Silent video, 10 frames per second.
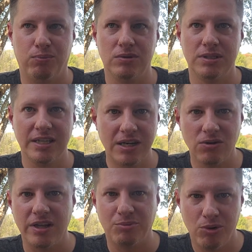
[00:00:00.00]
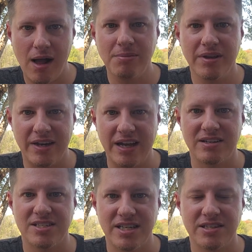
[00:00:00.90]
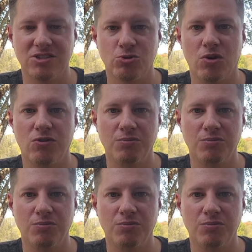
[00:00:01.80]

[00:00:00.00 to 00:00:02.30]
literally probably the next six to 12